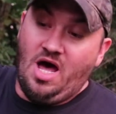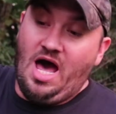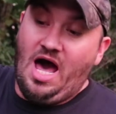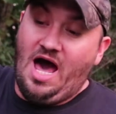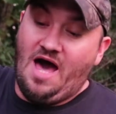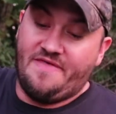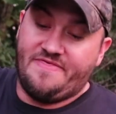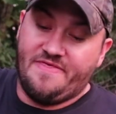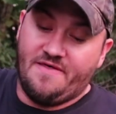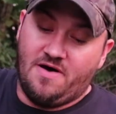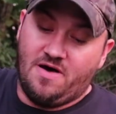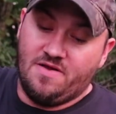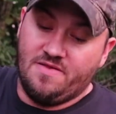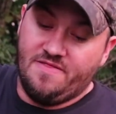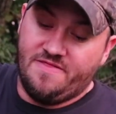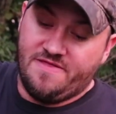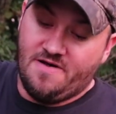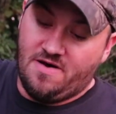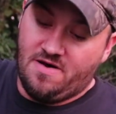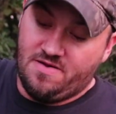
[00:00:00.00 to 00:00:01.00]
I thought,
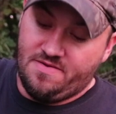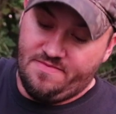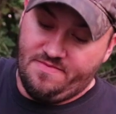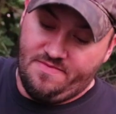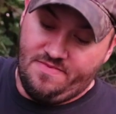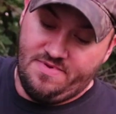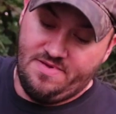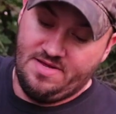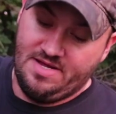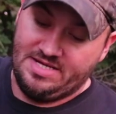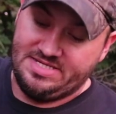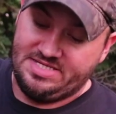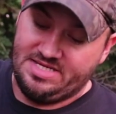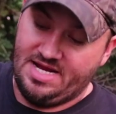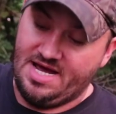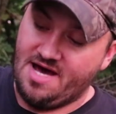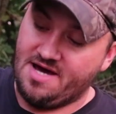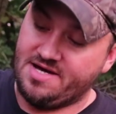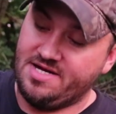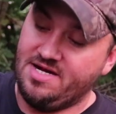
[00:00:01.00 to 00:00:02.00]
I said,
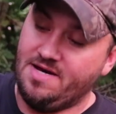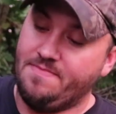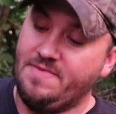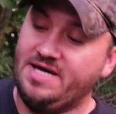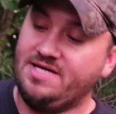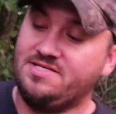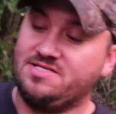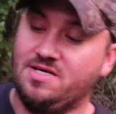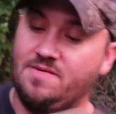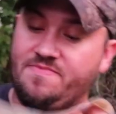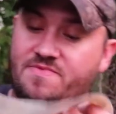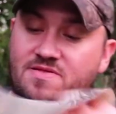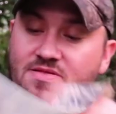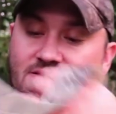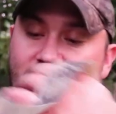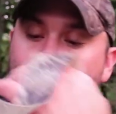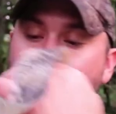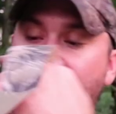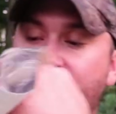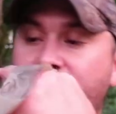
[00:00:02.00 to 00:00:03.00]
how can I make
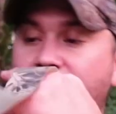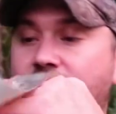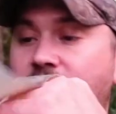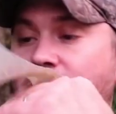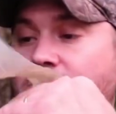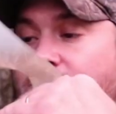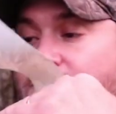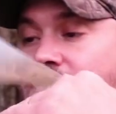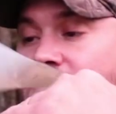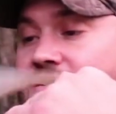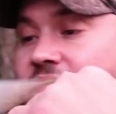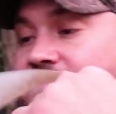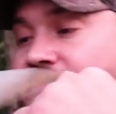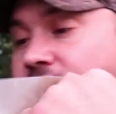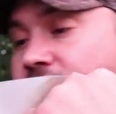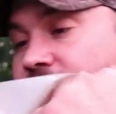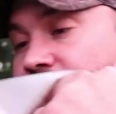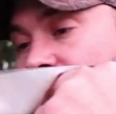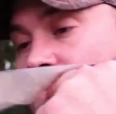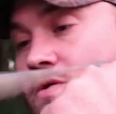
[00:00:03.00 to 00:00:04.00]
something that, you know, if
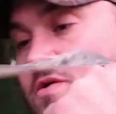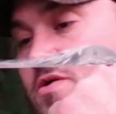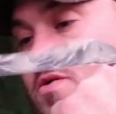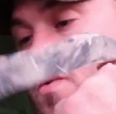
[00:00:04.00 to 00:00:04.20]
you throw it